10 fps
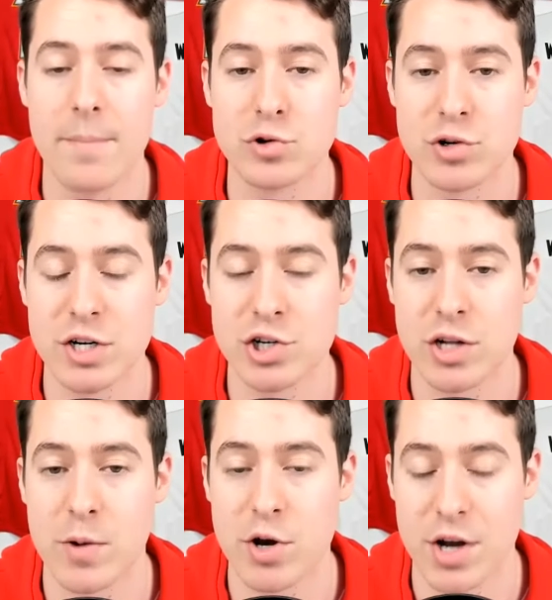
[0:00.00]

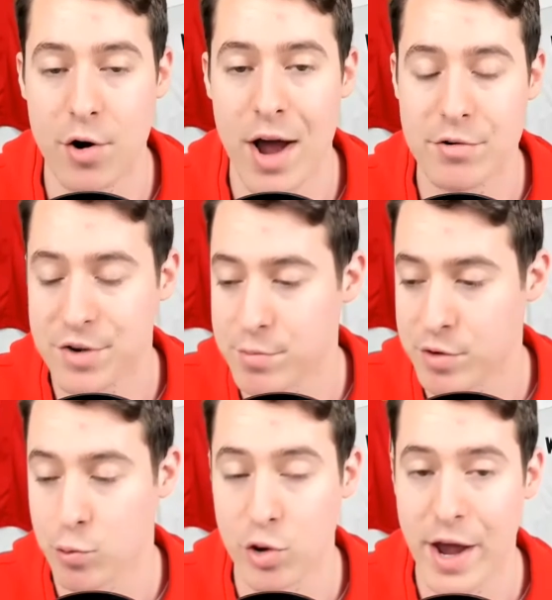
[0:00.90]
Traditionally, when Darrell Henderson
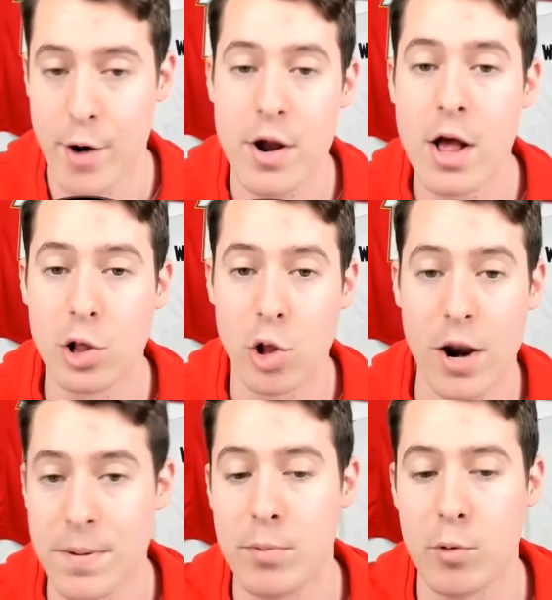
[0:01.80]
was ruled out, a lot
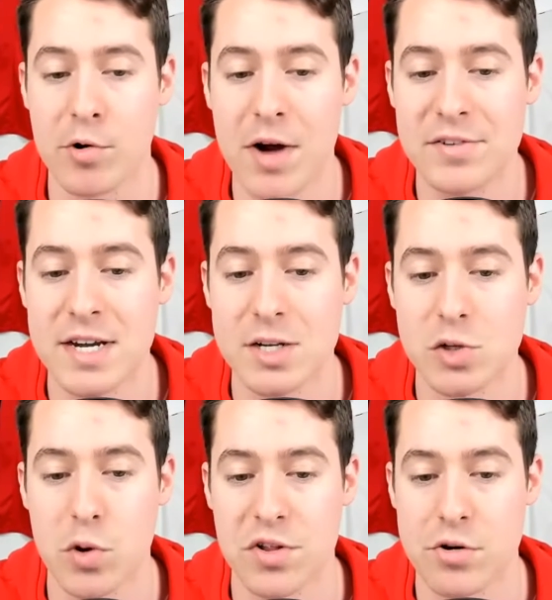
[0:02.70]
of people were gravitating
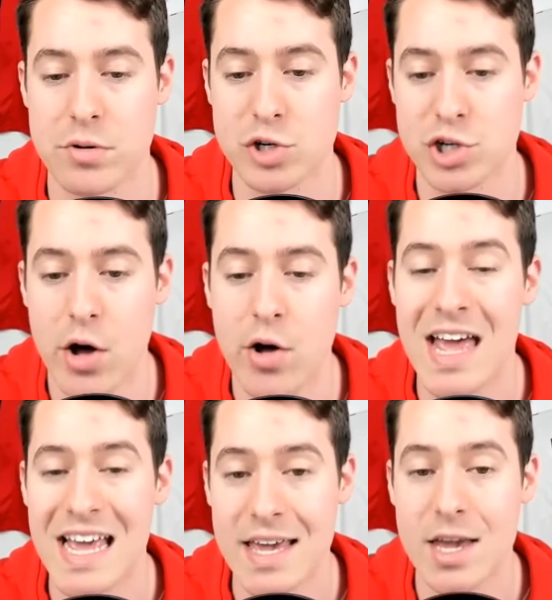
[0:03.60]
towards Sony Michel.
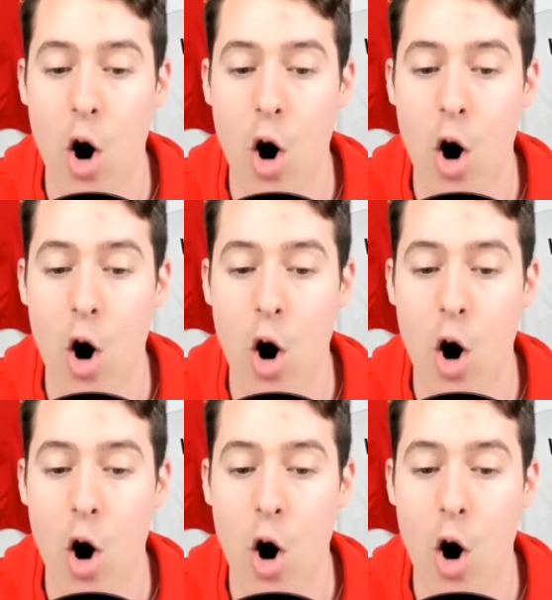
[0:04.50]
He